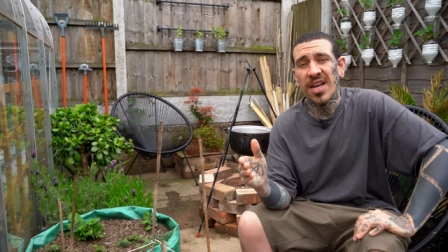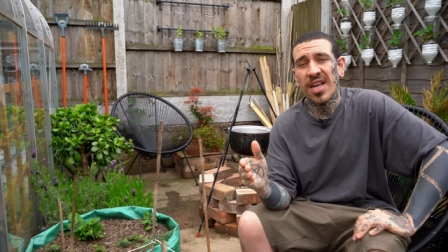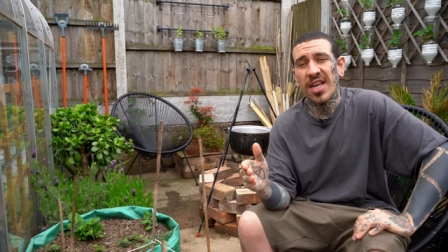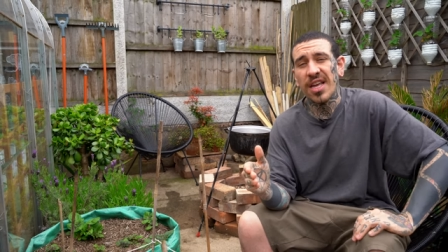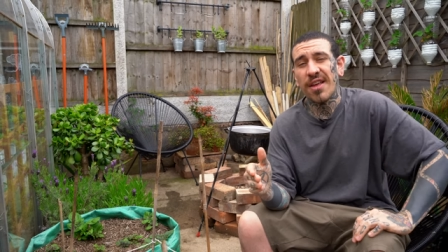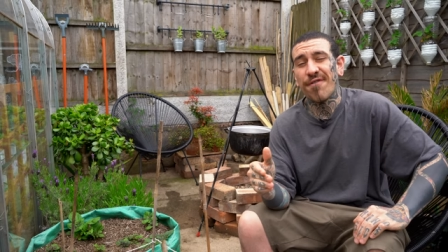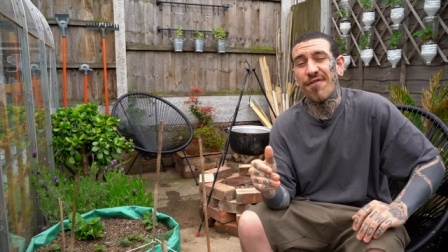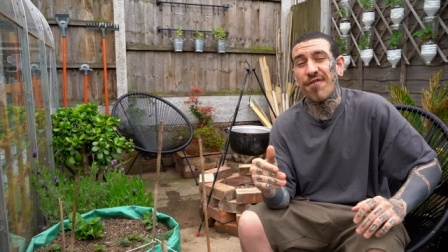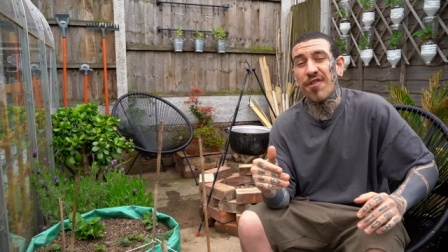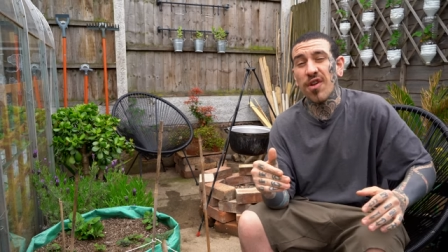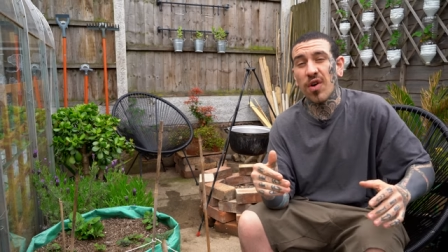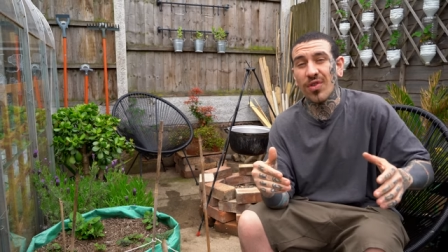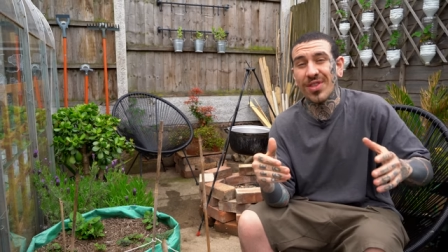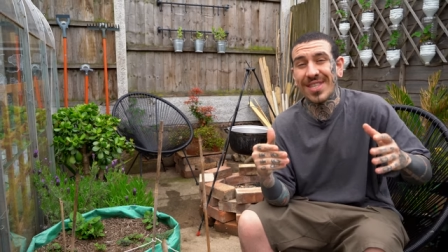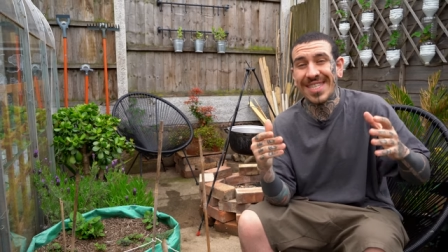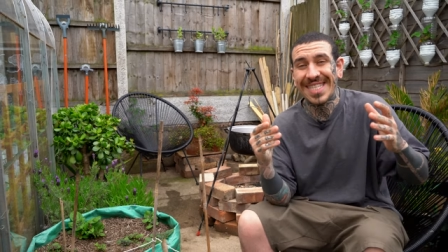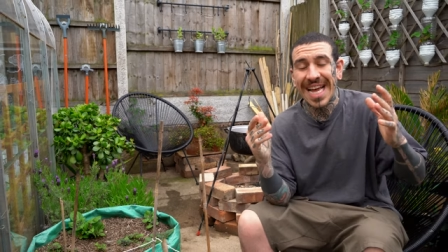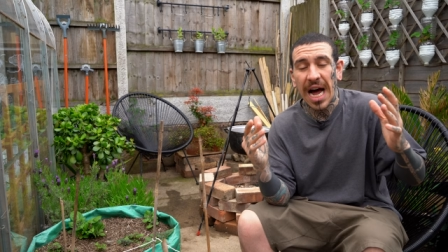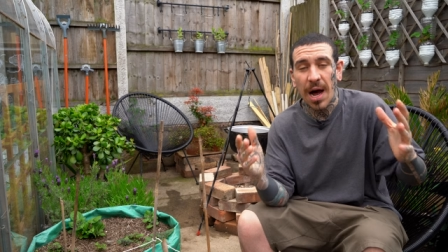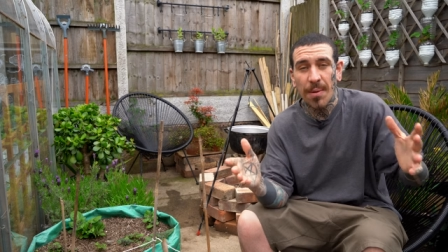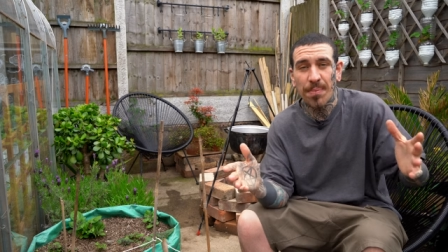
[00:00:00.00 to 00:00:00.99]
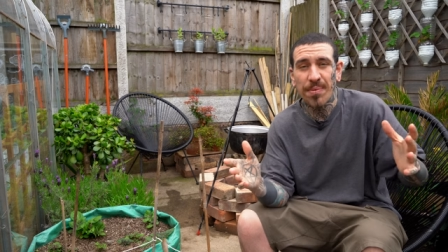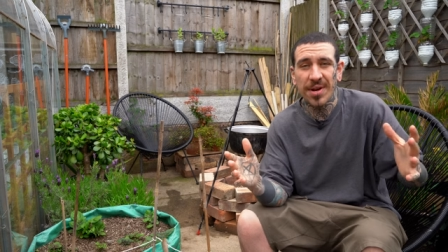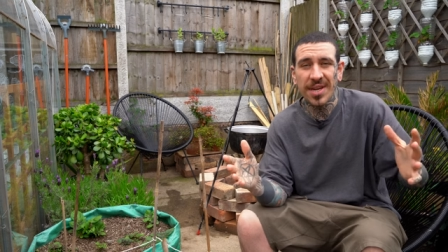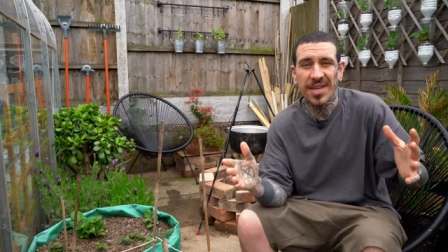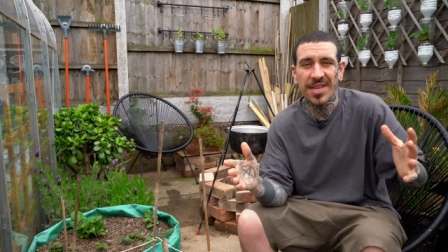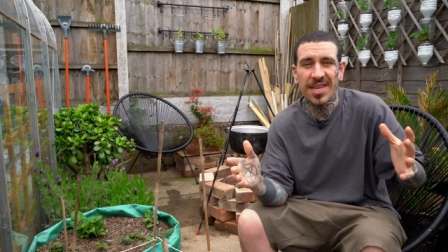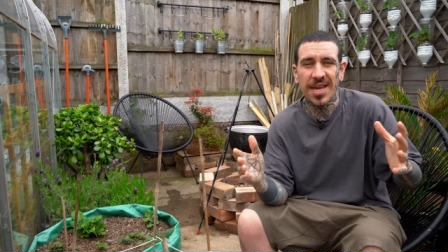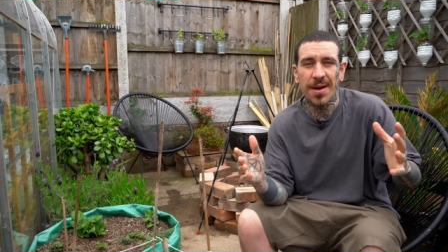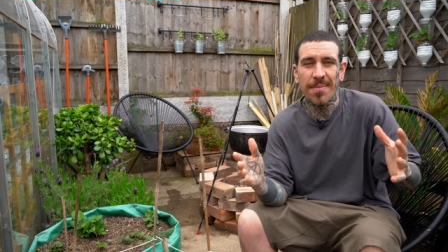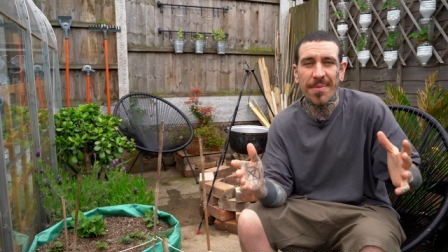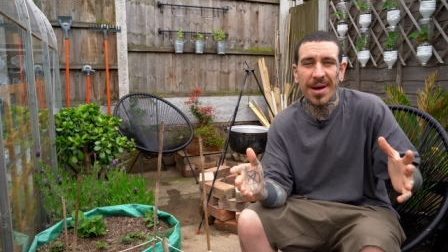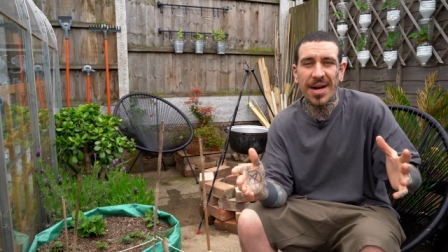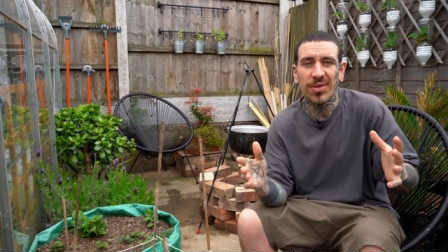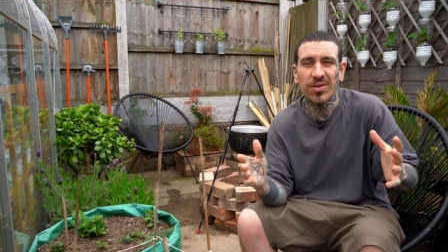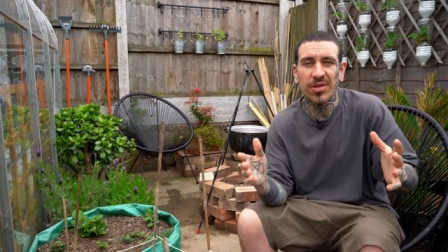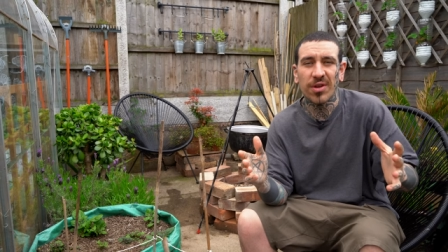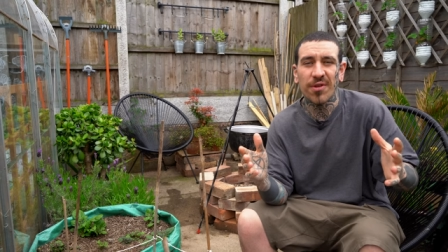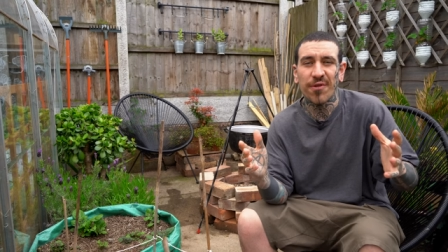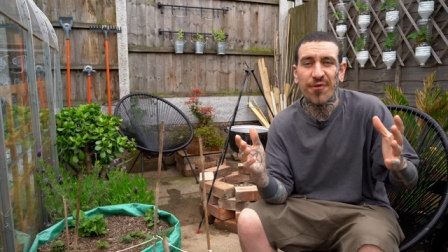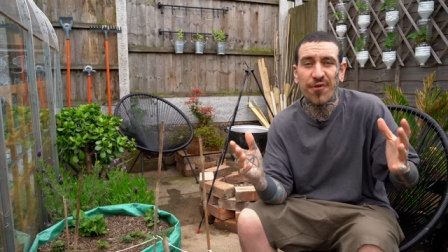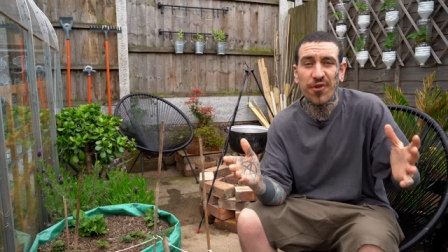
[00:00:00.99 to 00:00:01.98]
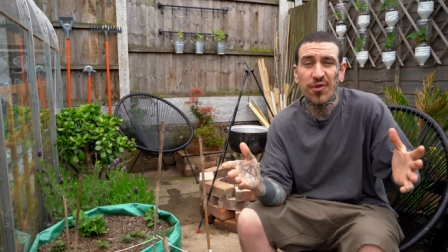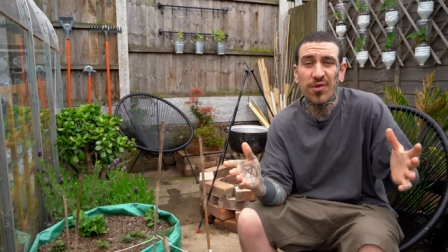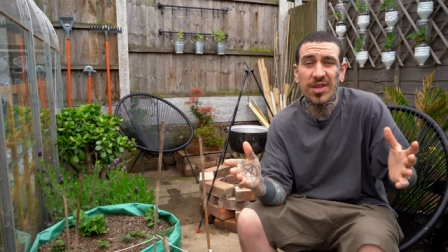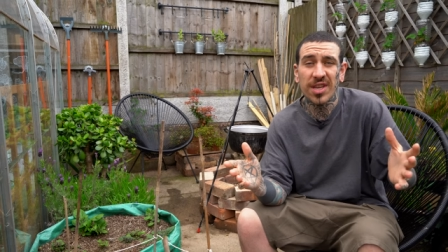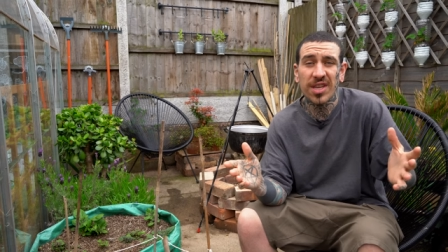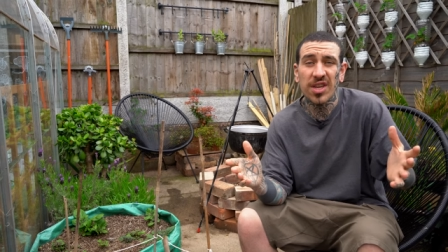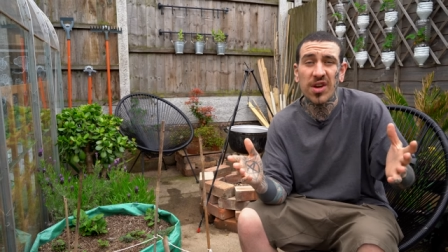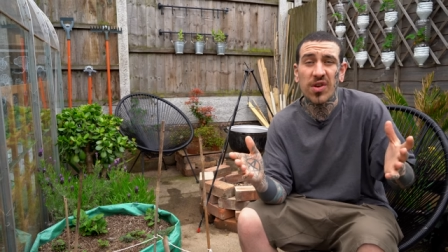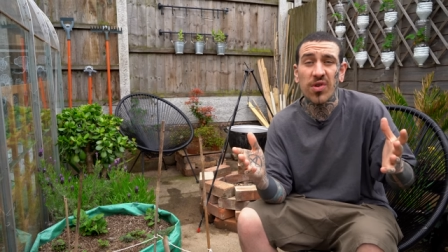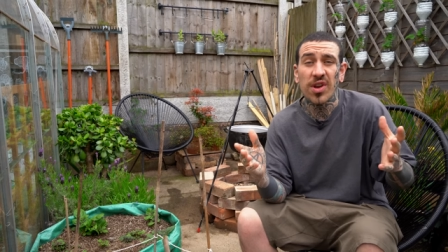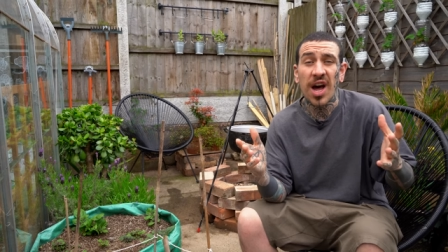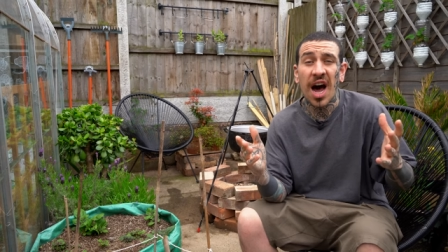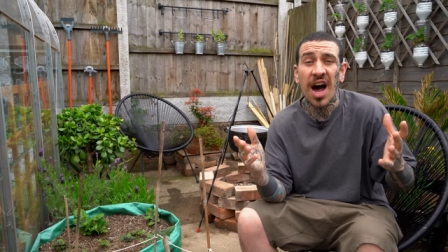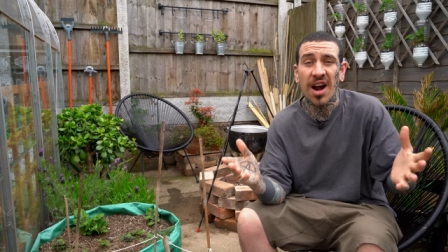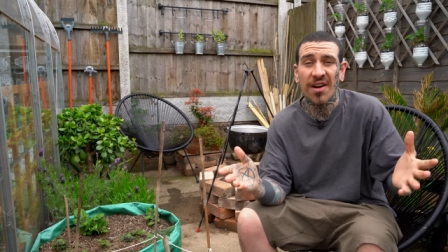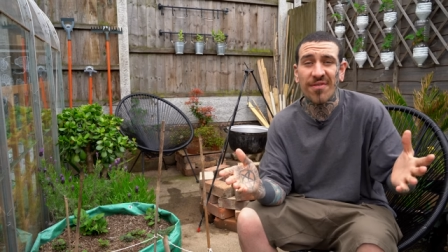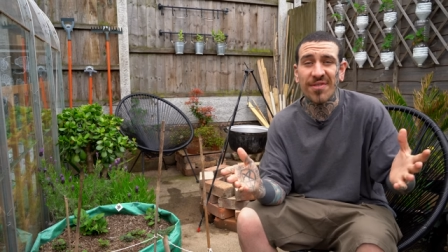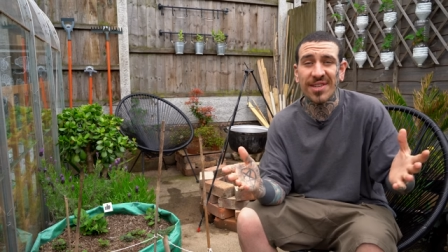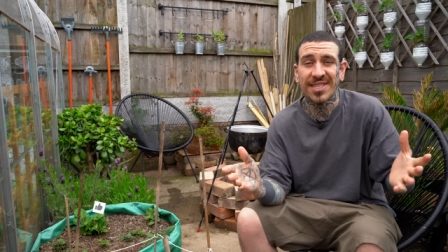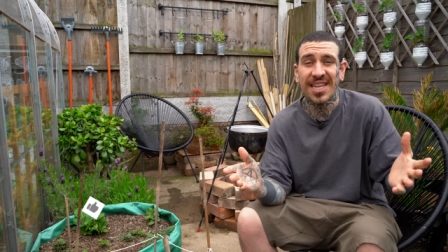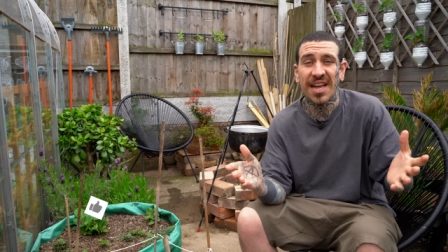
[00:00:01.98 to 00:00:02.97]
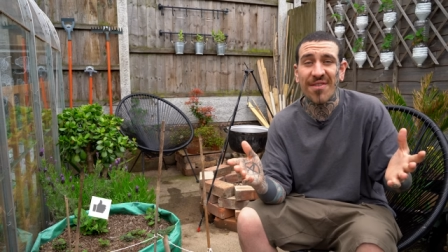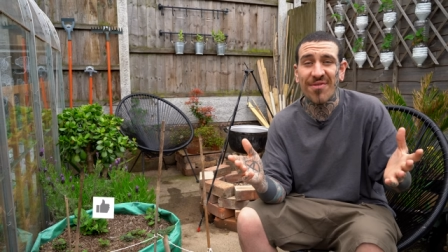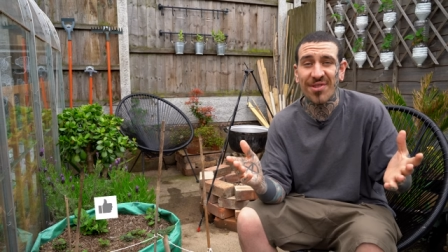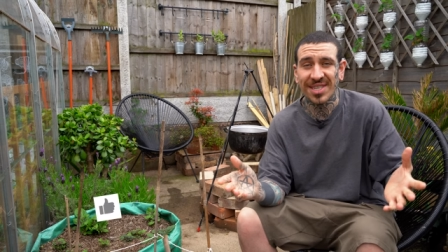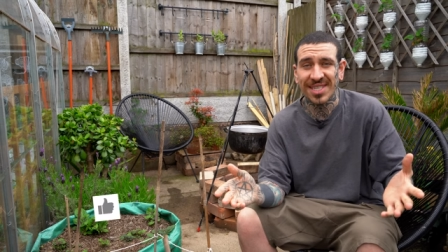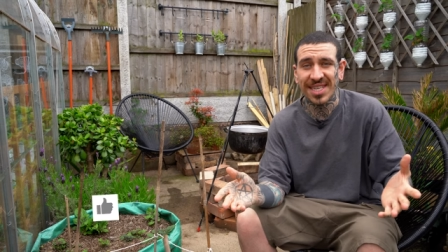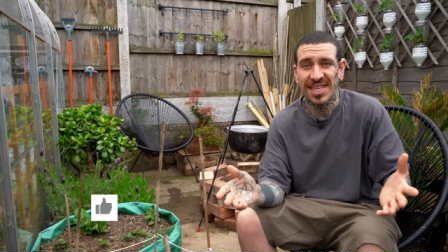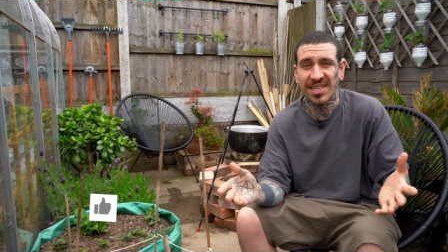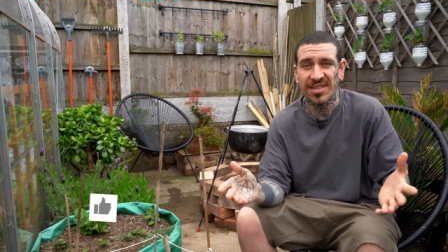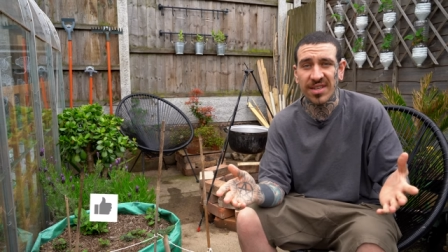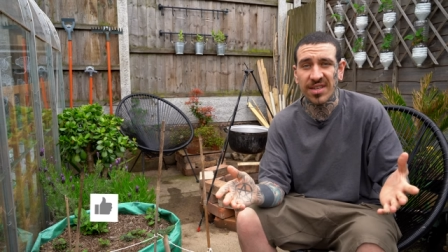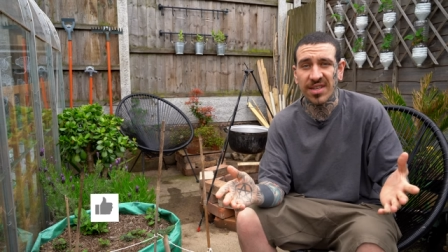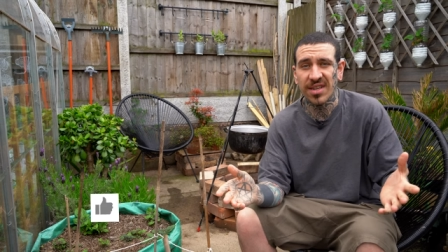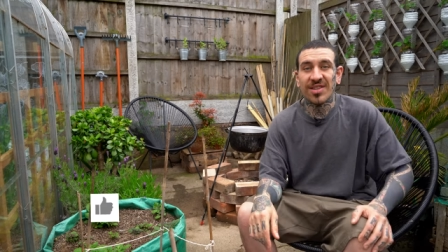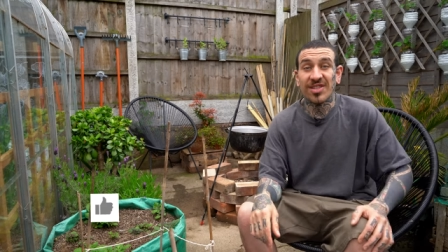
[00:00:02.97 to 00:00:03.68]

if not doubling the amount of food that you could harvest every season.